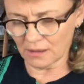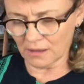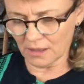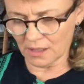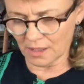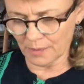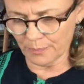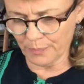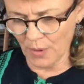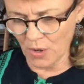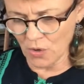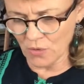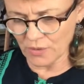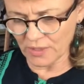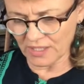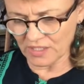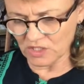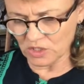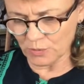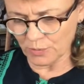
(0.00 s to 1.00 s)
Our boat
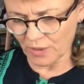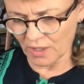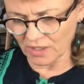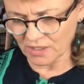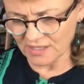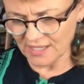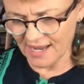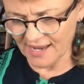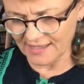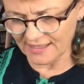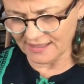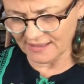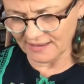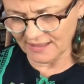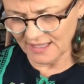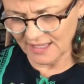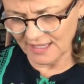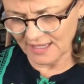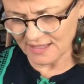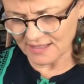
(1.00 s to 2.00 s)
had sprung tiny
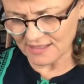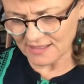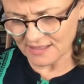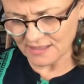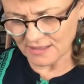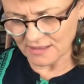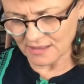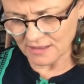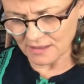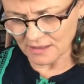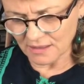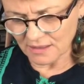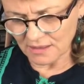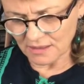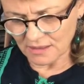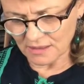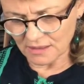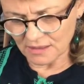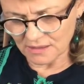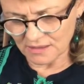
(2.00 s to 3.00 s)
leaks.
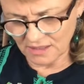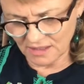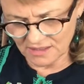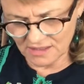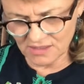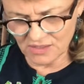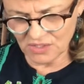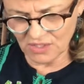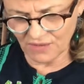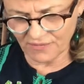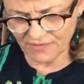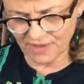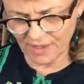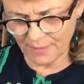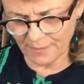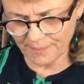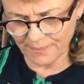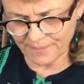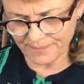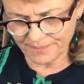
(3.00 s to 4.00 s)
Dozens of
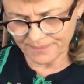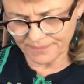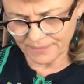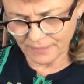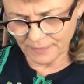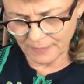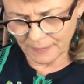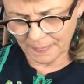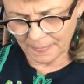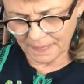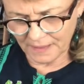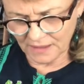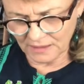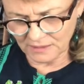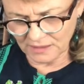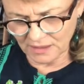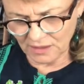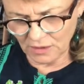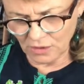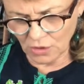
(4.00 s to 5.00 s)
them.
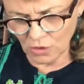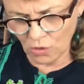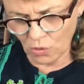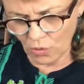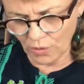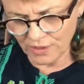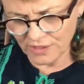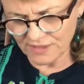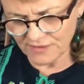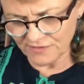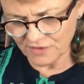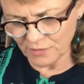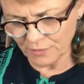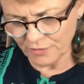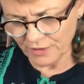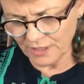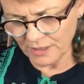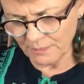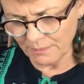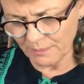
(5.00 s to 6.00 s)
Little corks of
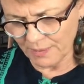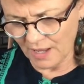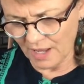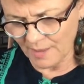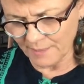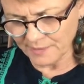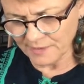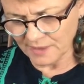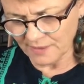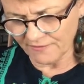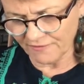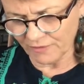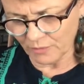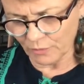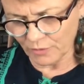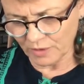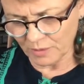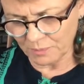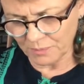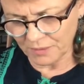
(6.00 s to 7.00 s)
debris popped up from
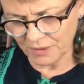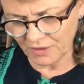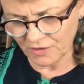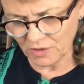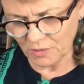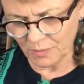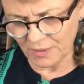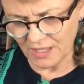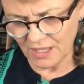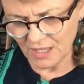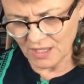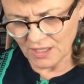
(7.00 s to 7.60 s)
what appeared to be